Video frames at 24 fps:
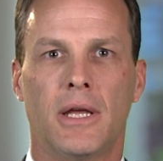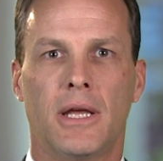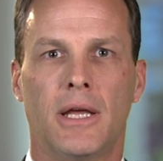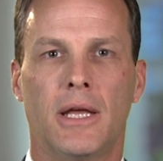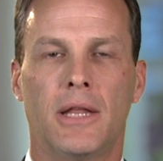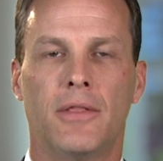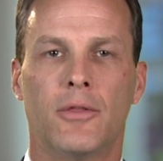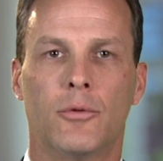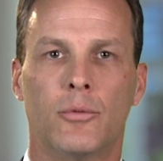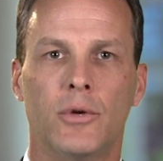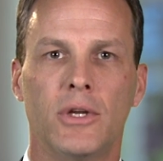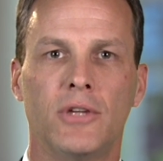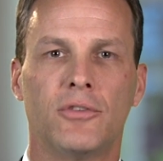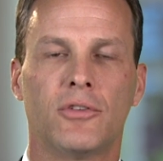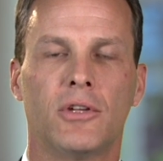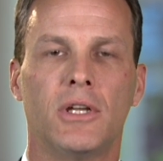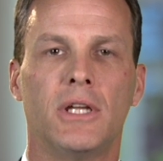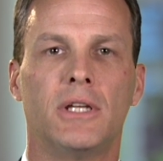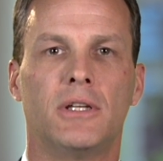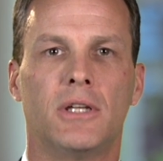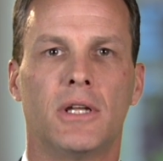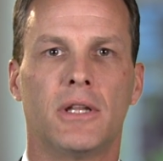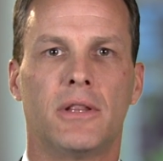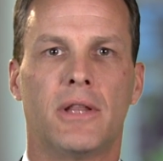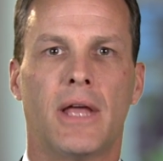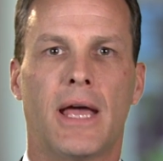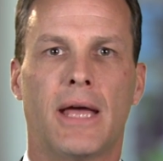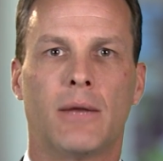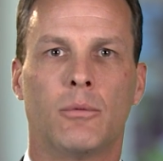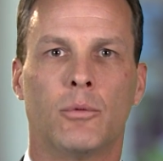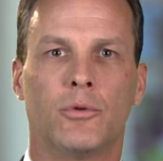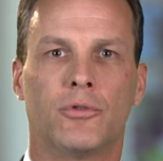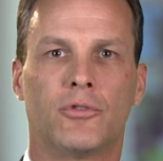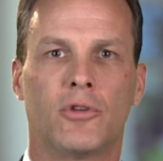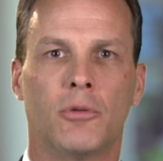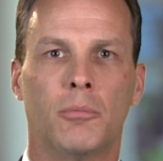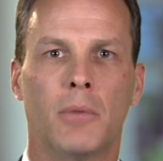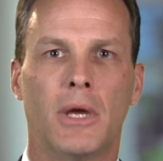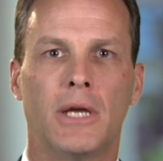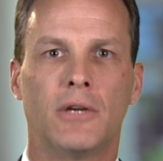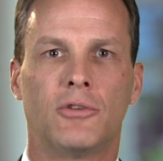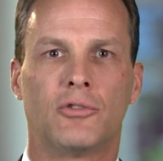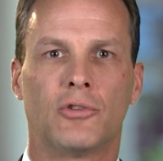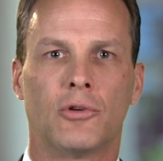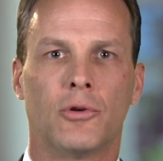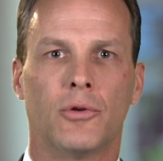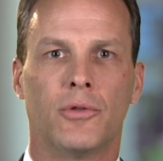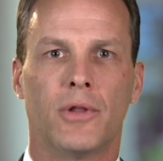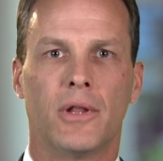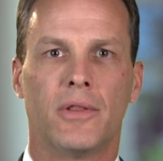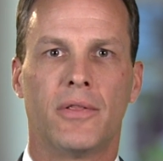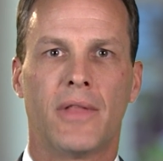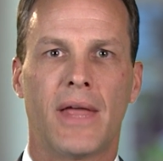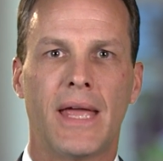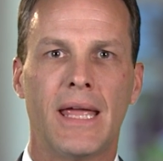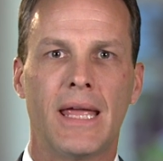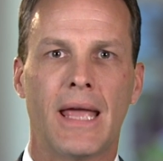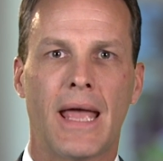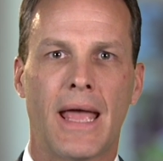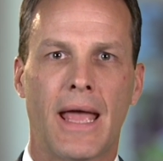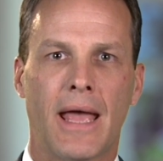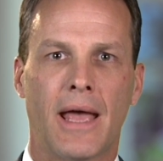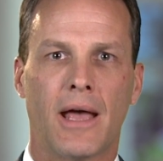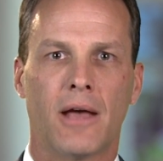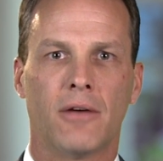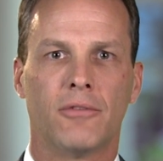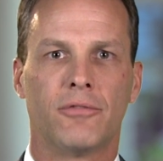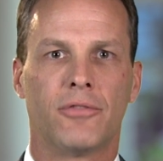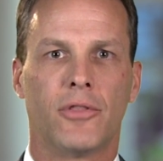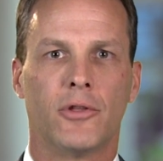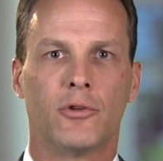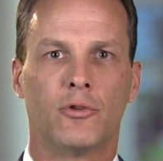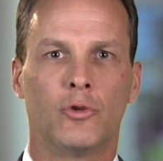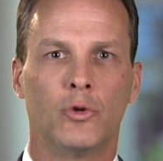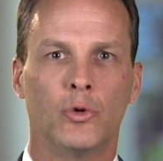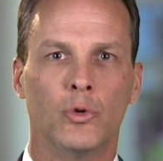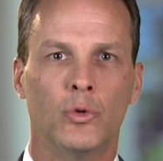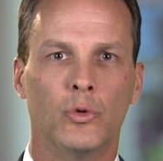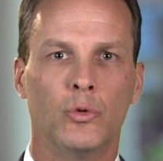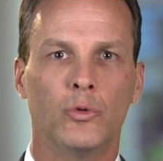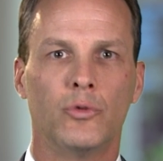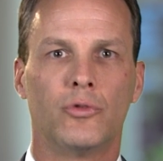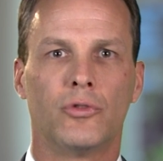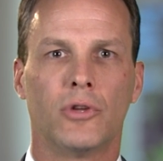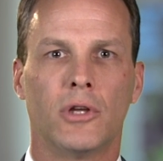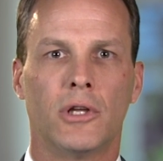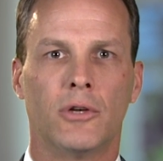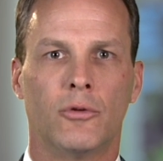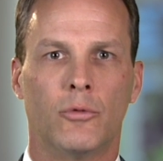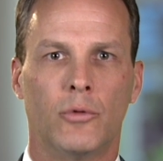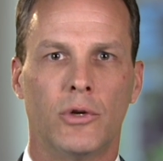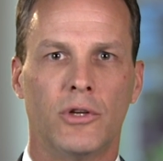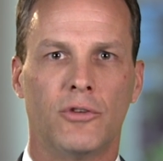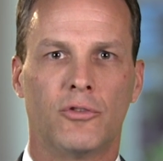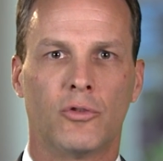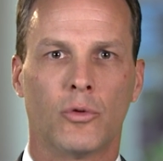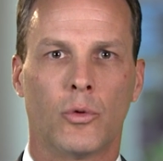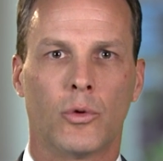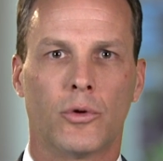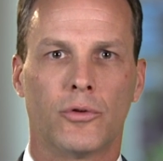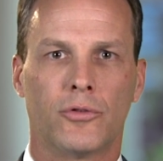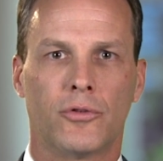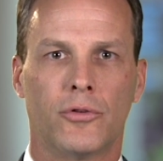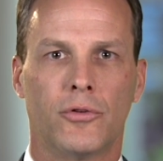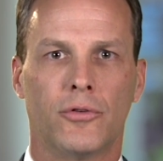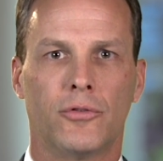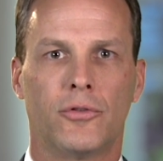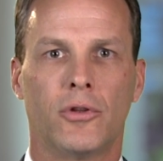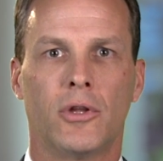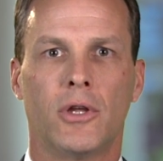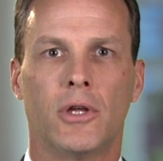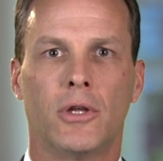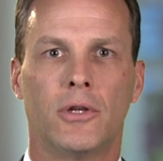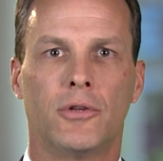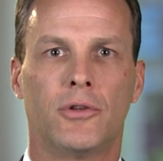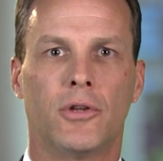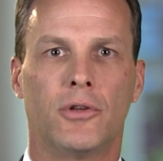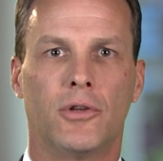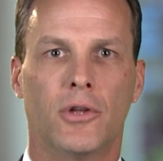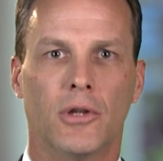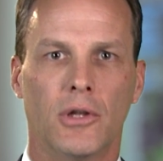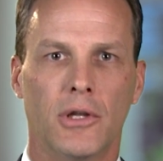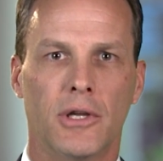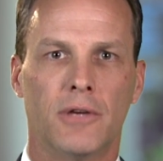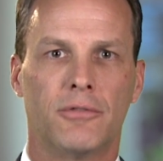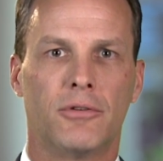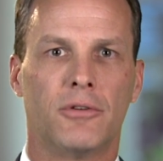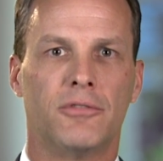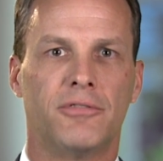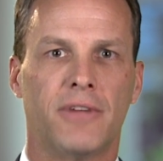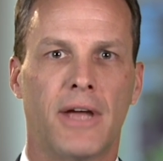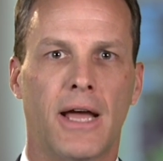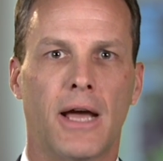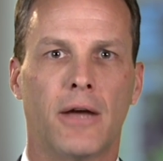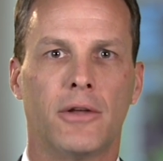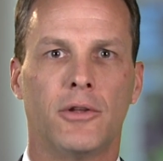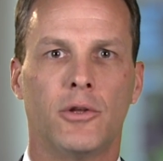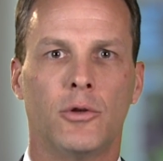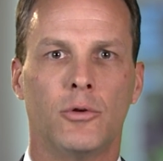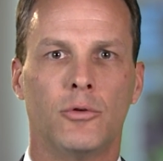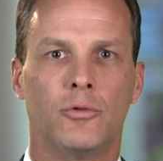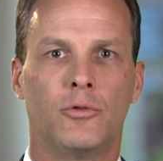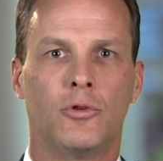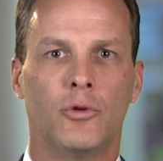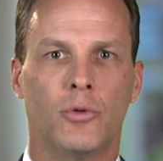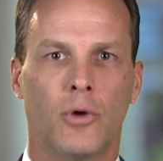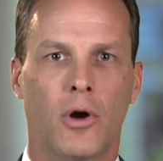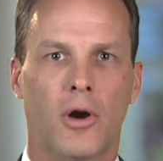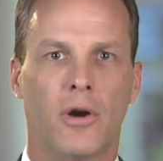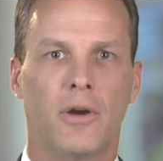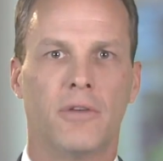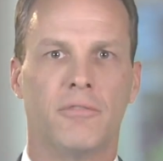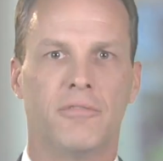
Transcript: And the reason he did that was to make sure that they have the tools and resources to deliver value to our